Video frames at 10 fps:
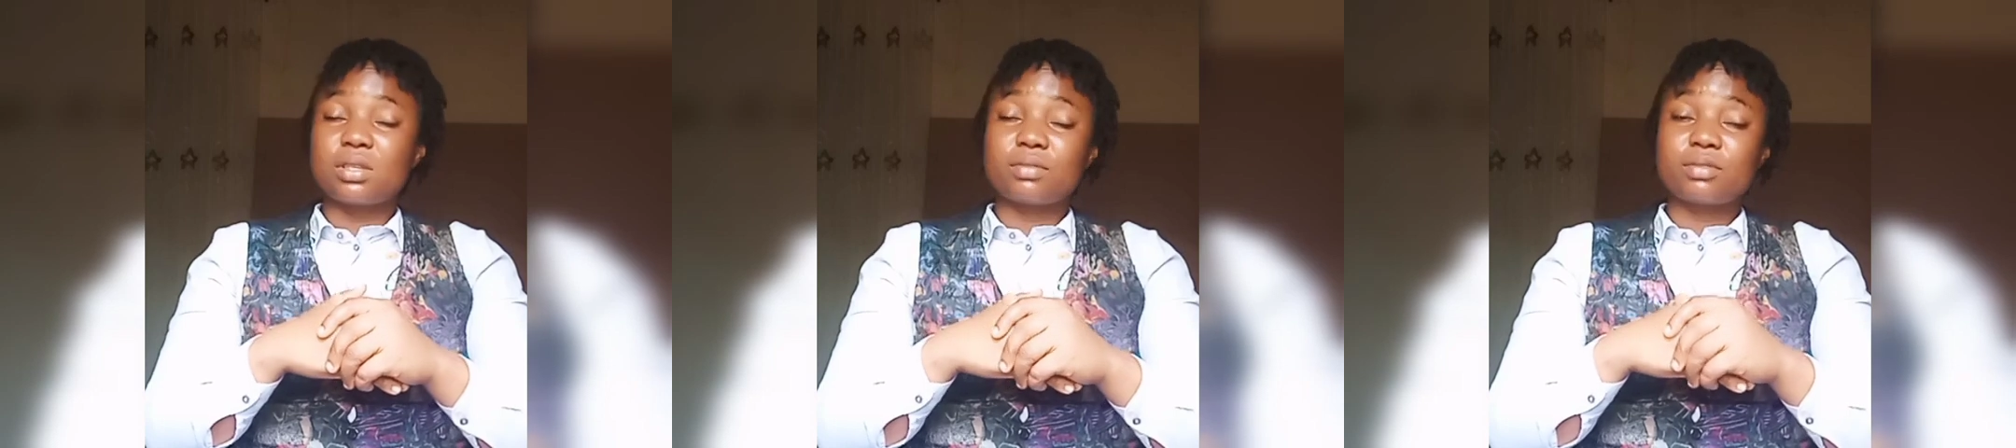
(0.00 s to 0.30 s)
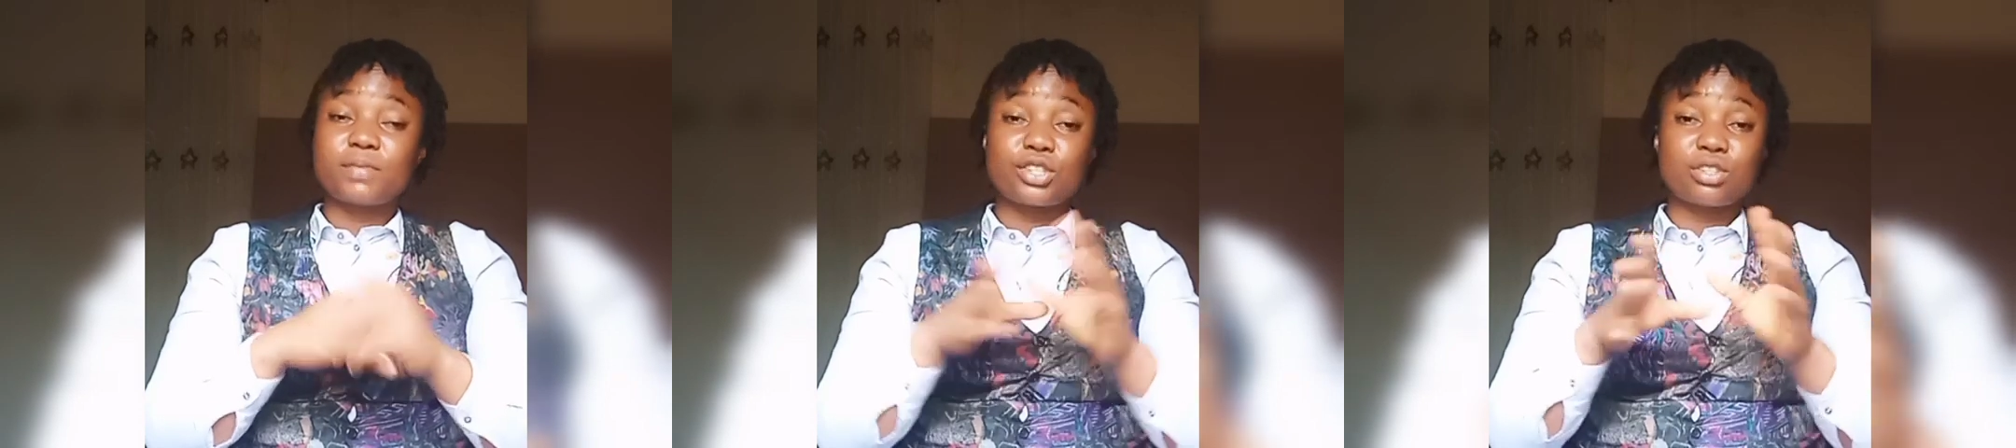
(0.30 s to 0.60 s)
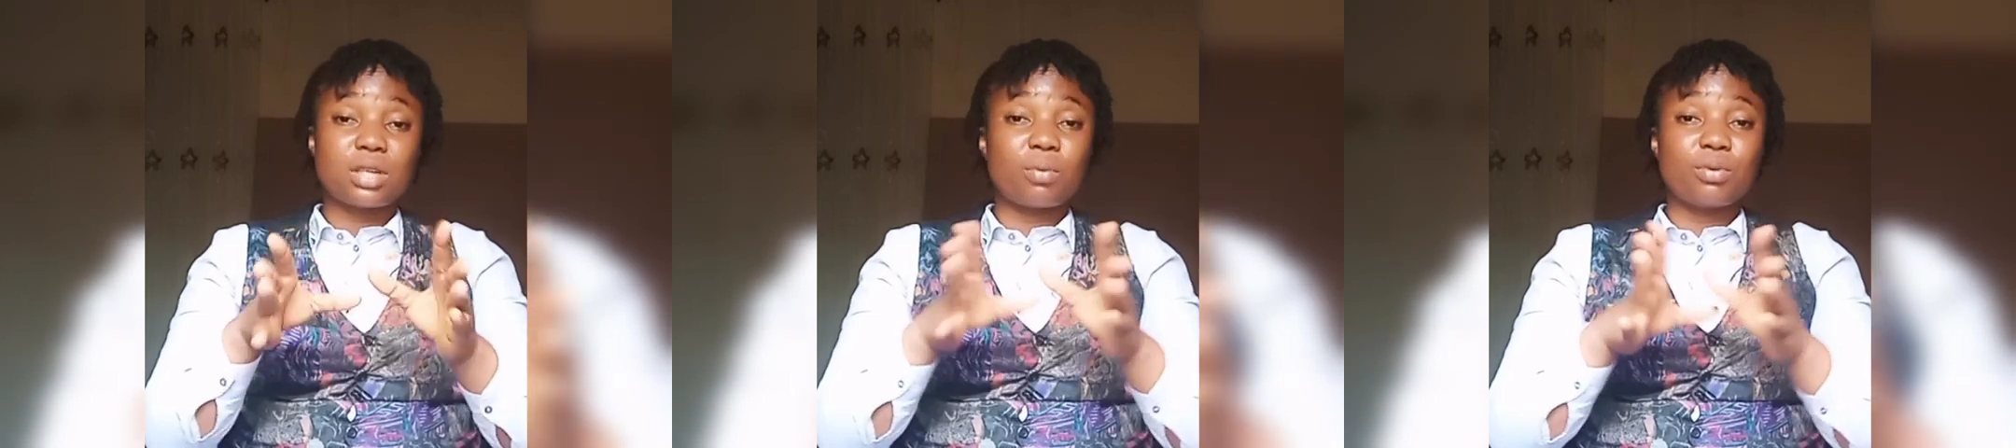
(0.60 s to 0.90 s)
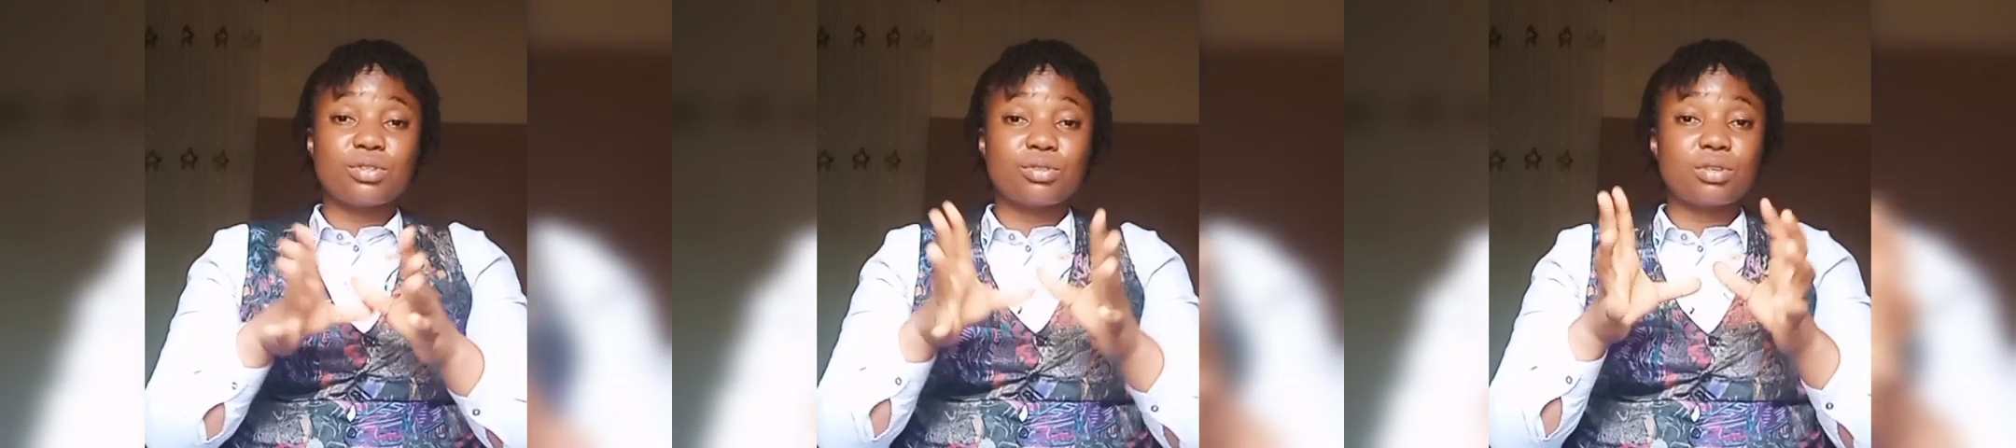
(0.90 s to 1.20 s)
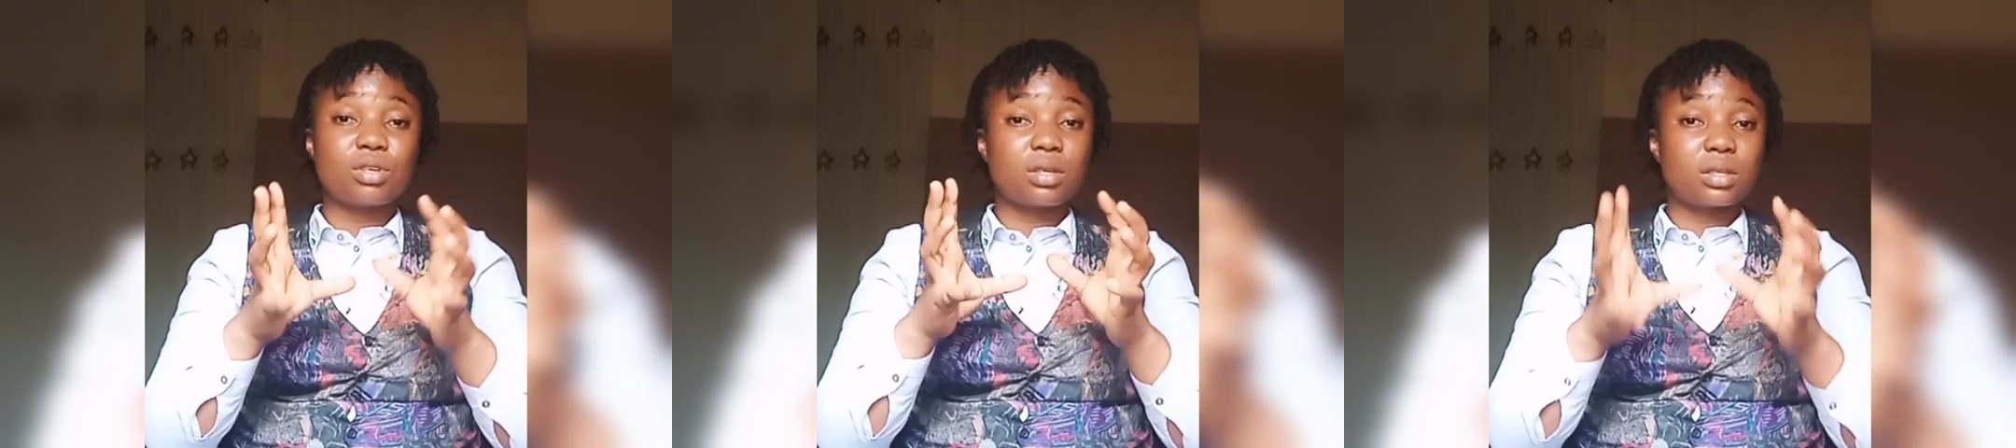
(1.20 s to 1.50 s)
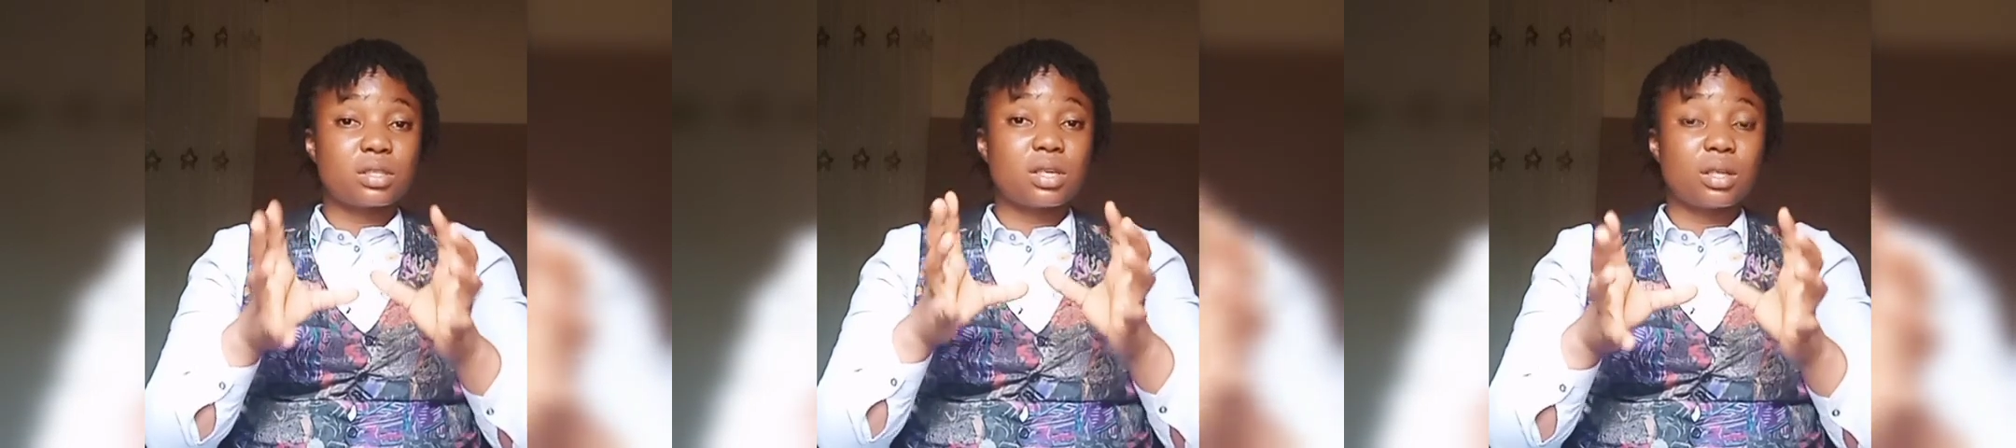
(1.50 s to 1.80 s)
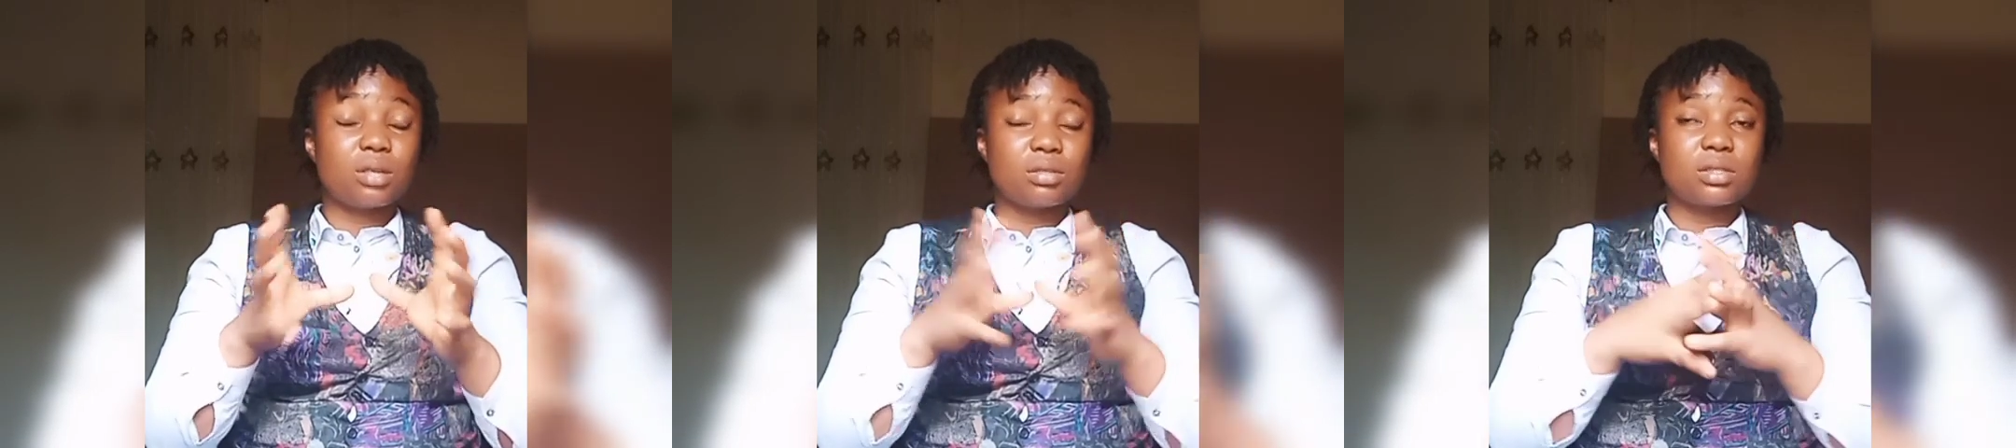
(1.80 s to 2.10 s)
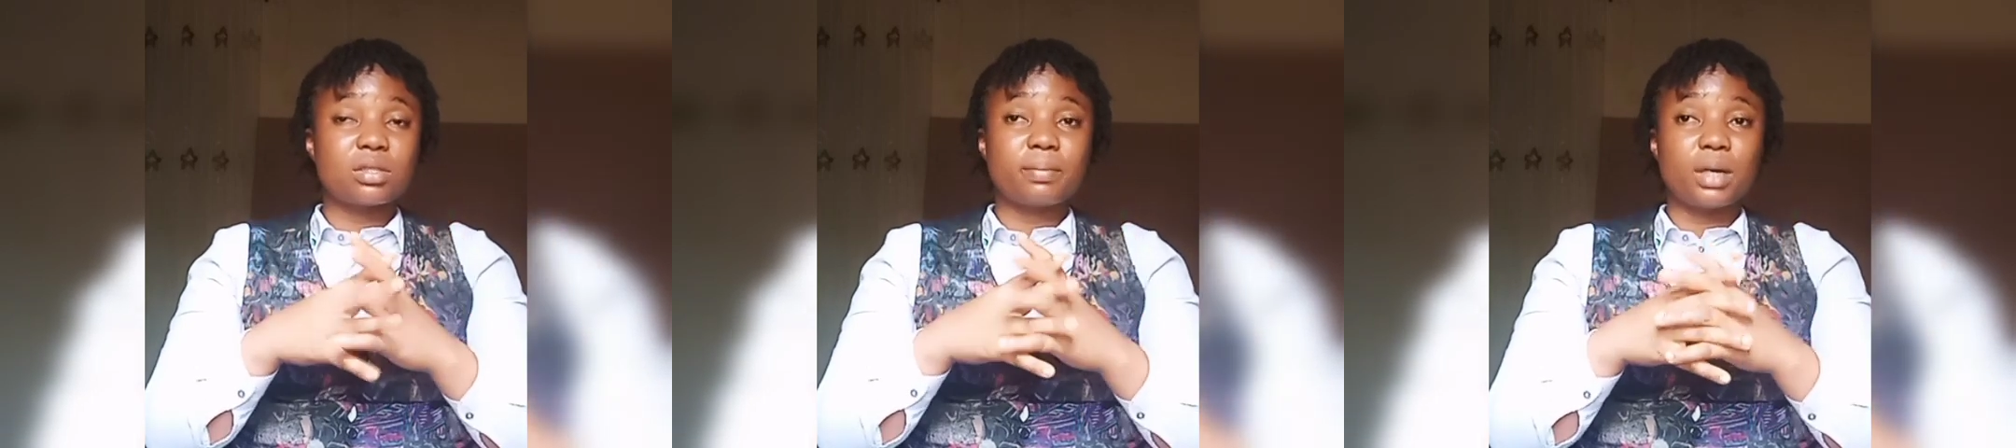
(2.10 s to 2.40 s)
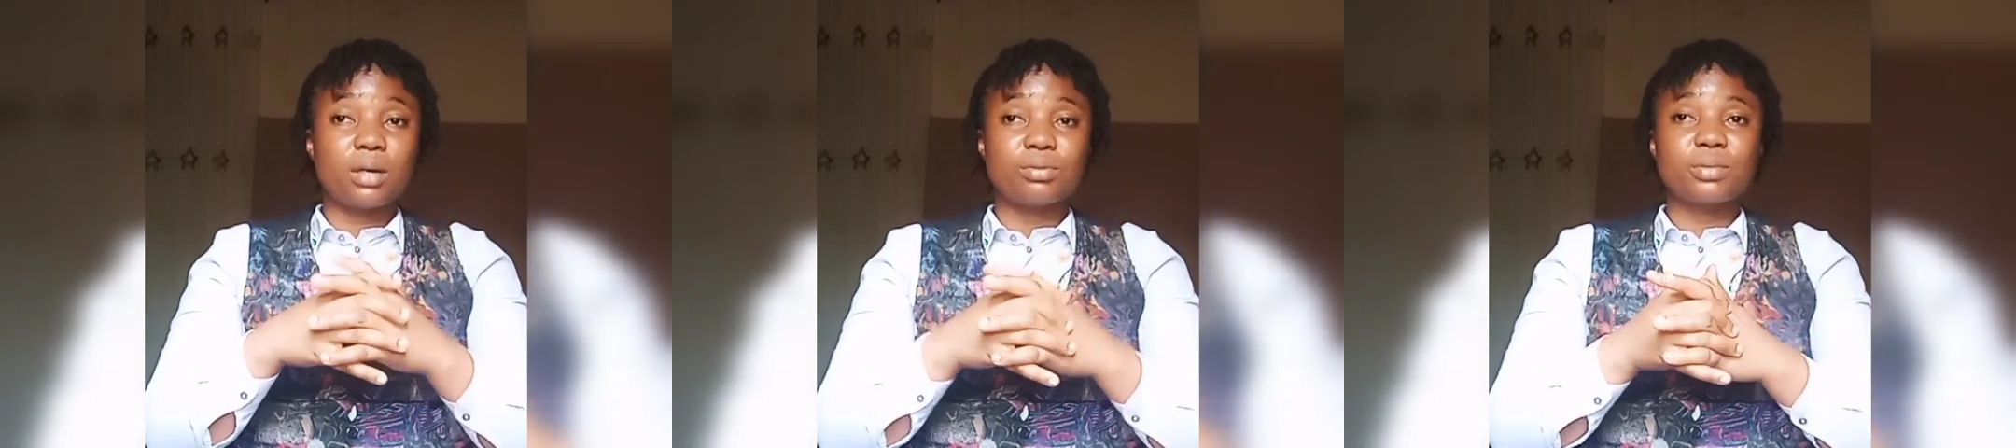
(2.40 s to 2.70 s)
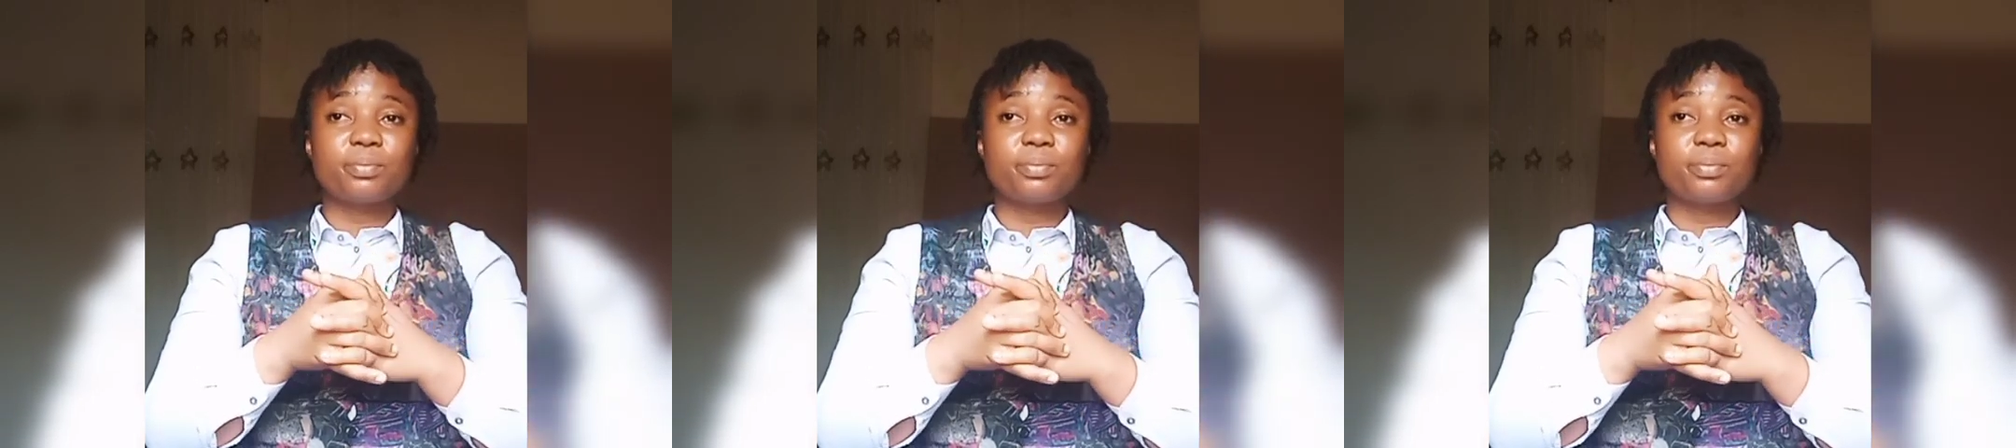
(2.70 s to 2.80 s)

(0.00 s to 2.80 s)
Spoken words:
special I want to tell us about.